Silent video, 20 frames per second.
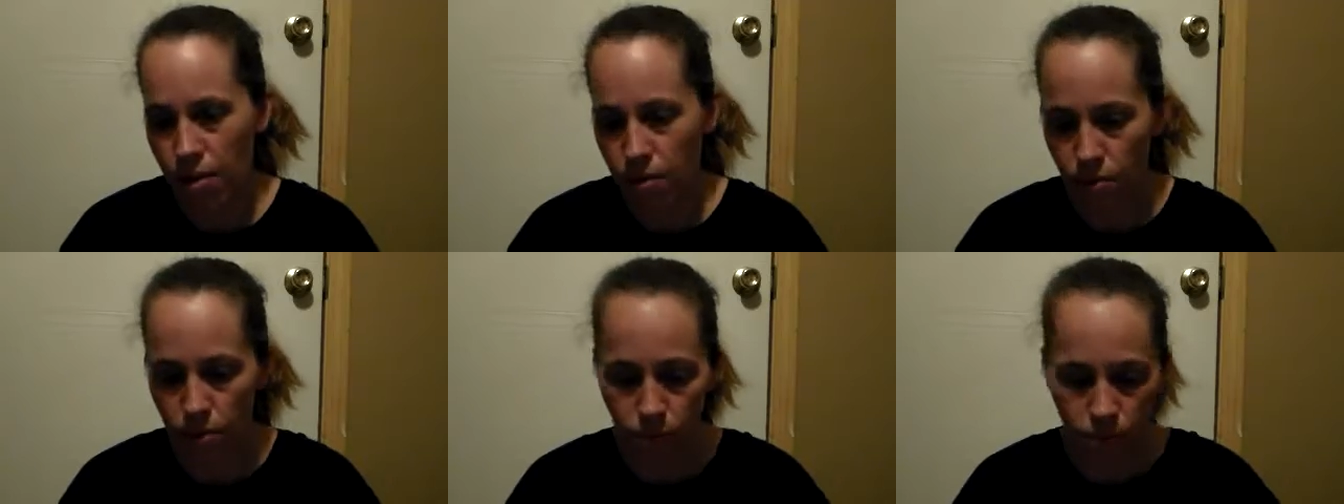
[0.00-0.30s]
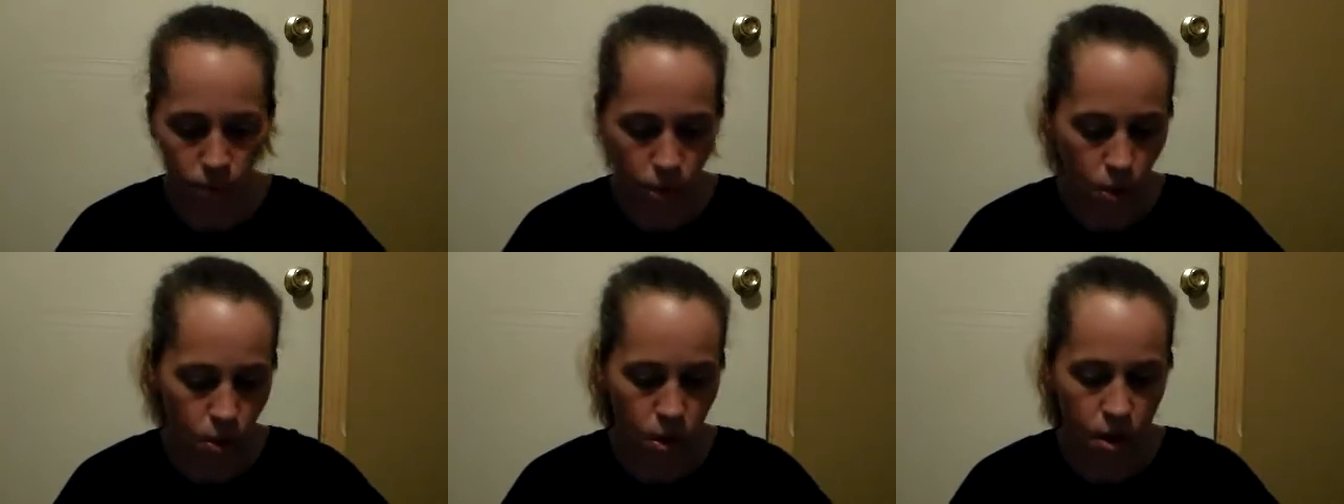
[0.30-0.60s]
the
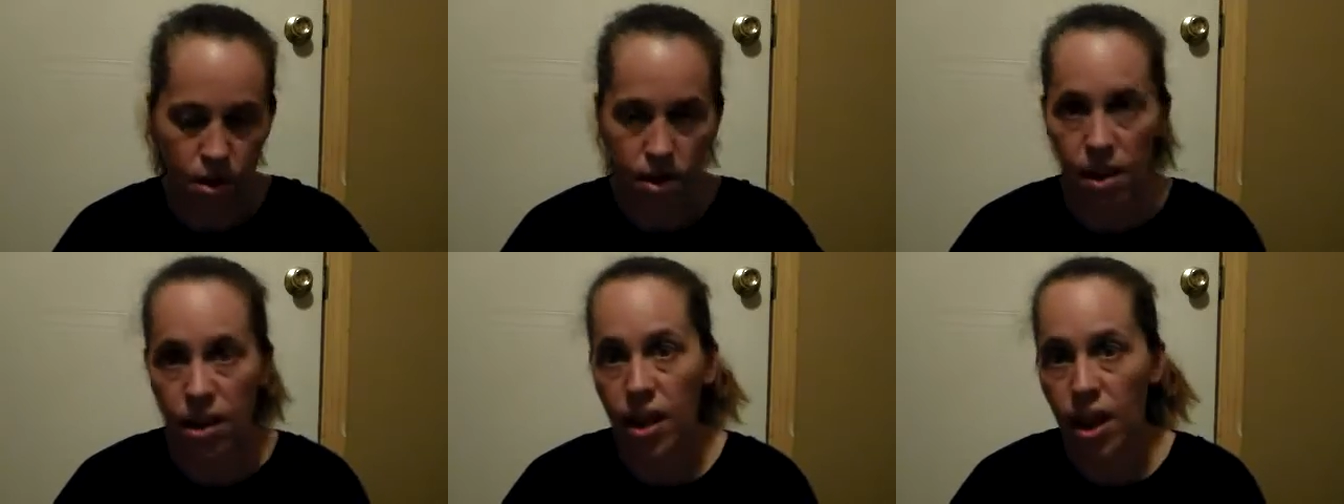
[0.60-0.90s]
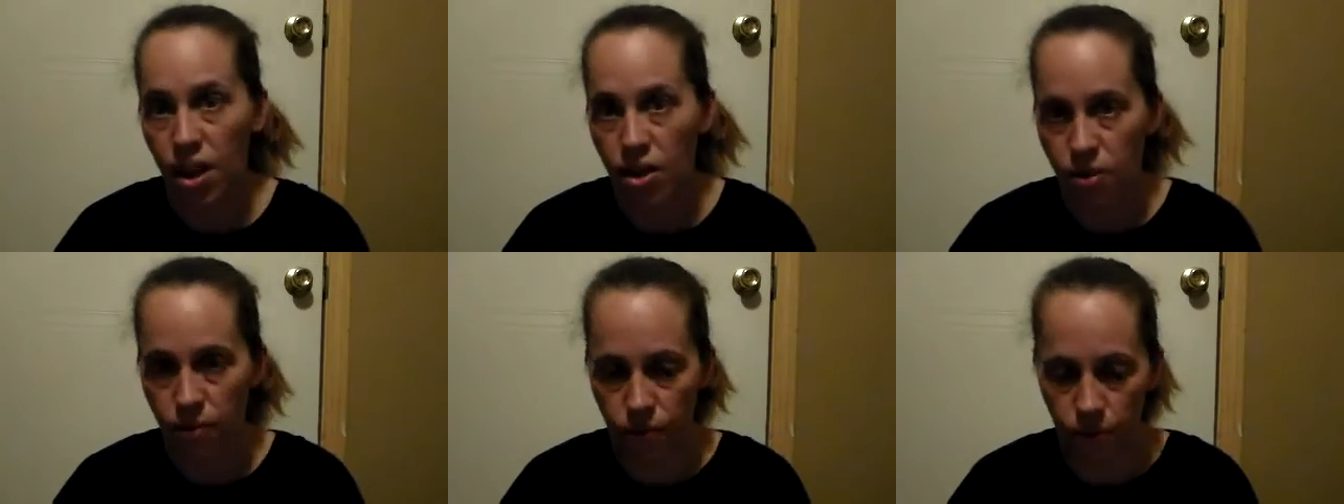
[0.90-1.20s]
bathroom
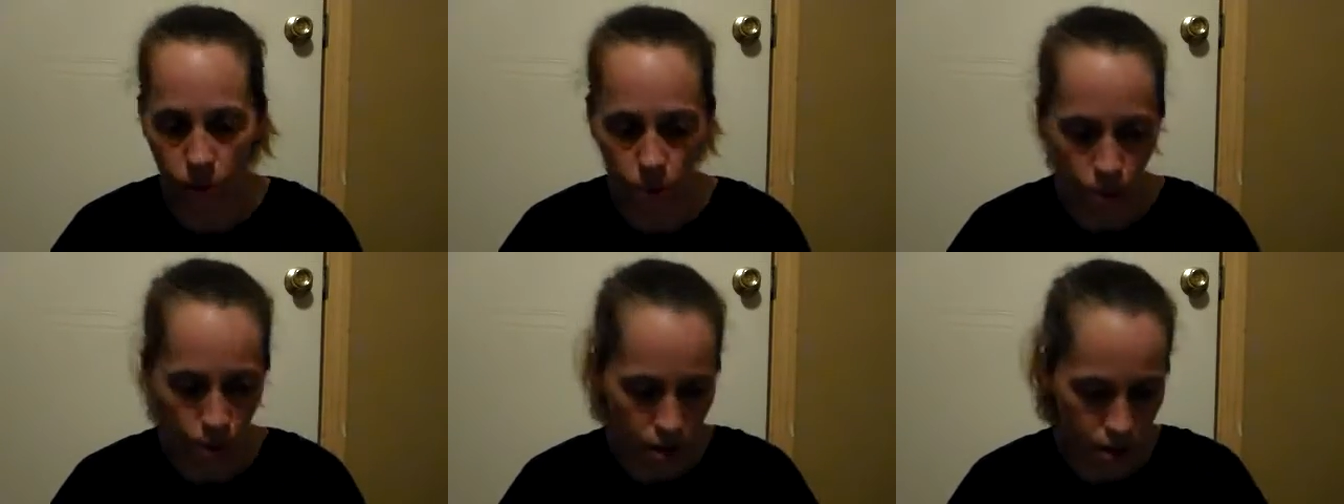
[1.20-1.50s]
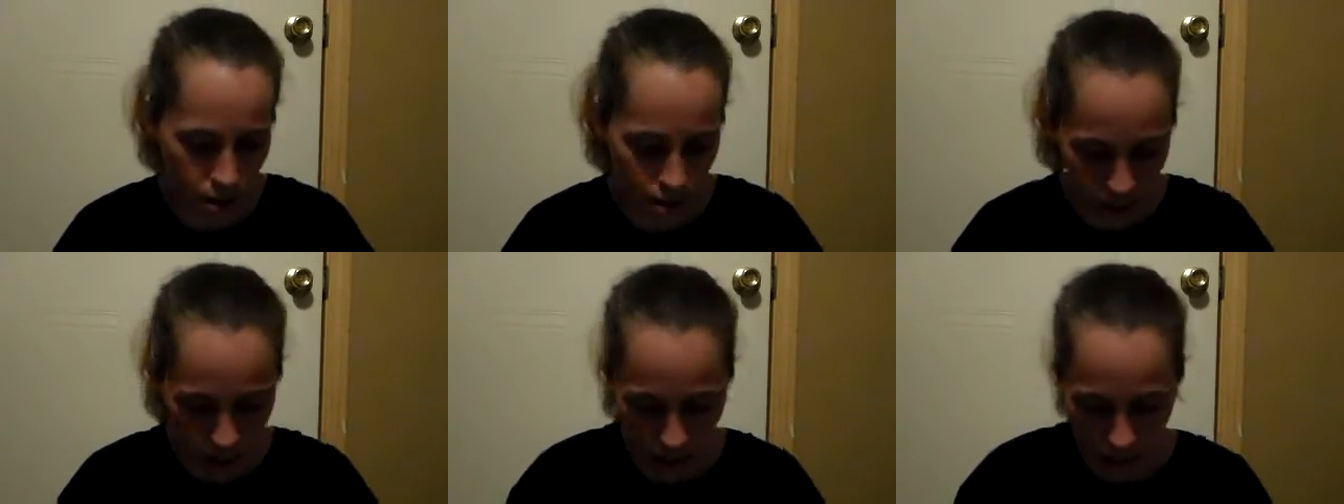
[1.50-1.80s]
floors and the kitchen
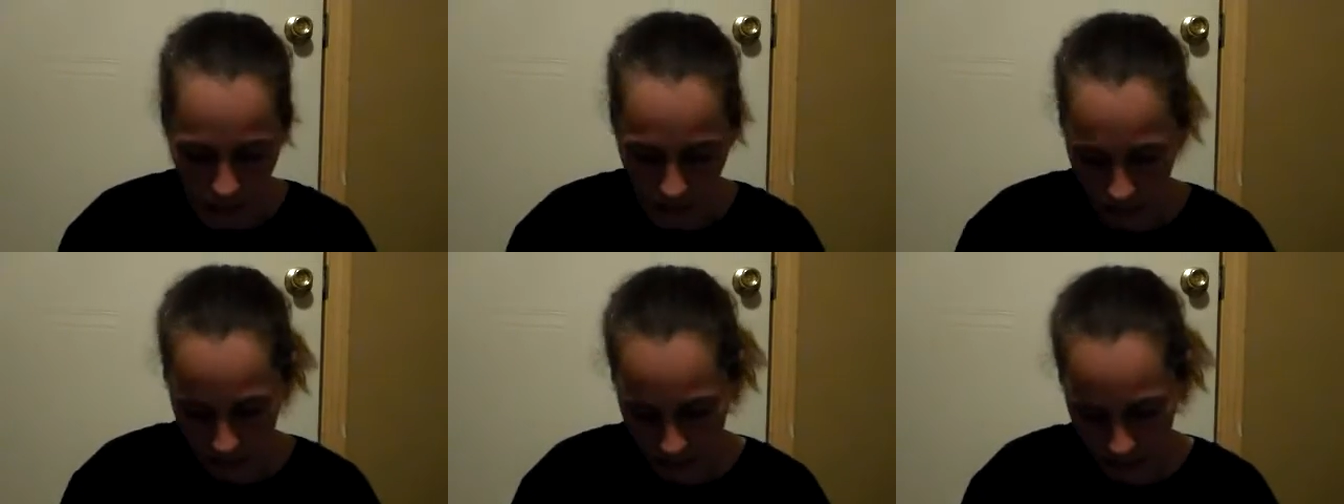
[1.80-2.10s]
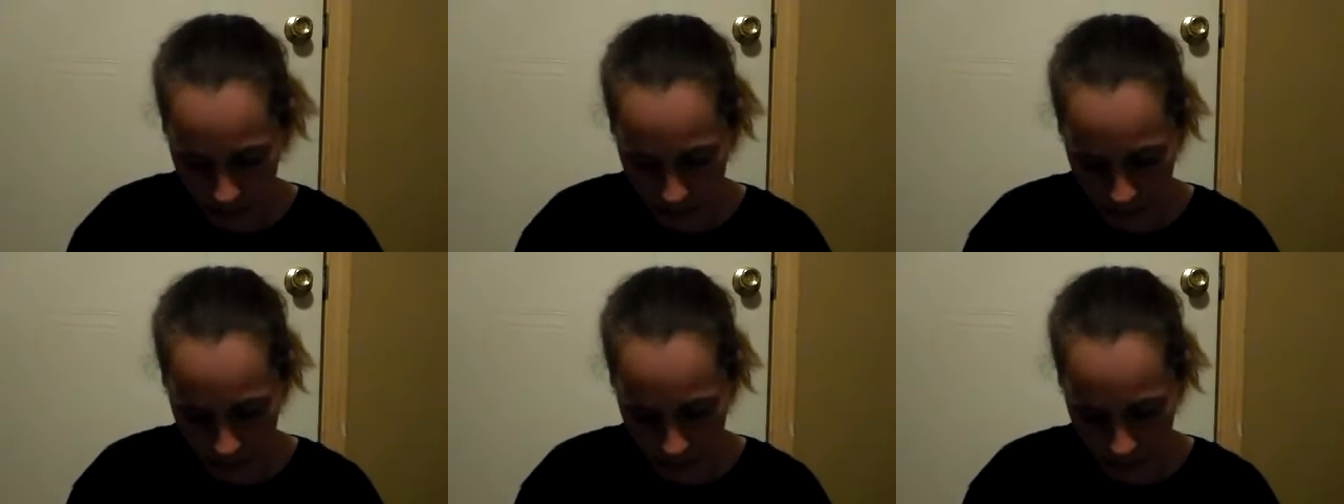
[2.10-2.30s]
floors and